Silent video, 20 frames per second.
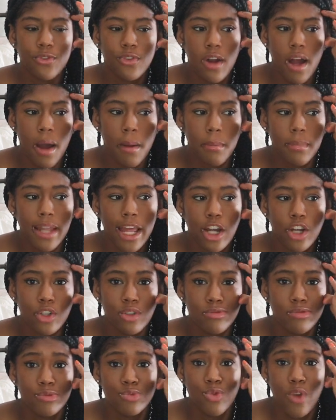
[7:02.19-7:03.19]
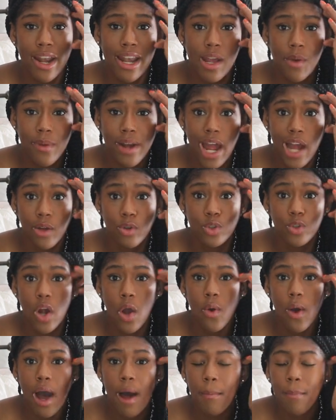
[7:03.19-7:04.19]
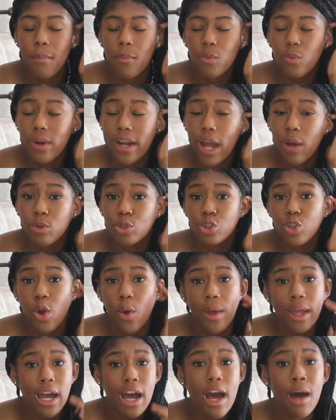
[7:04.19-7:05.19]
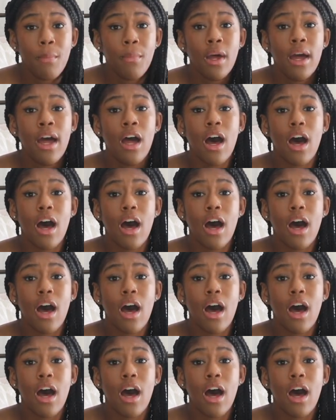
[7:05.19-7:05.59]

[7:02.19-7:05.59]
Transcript: from like running when I grow up, when I was growing up.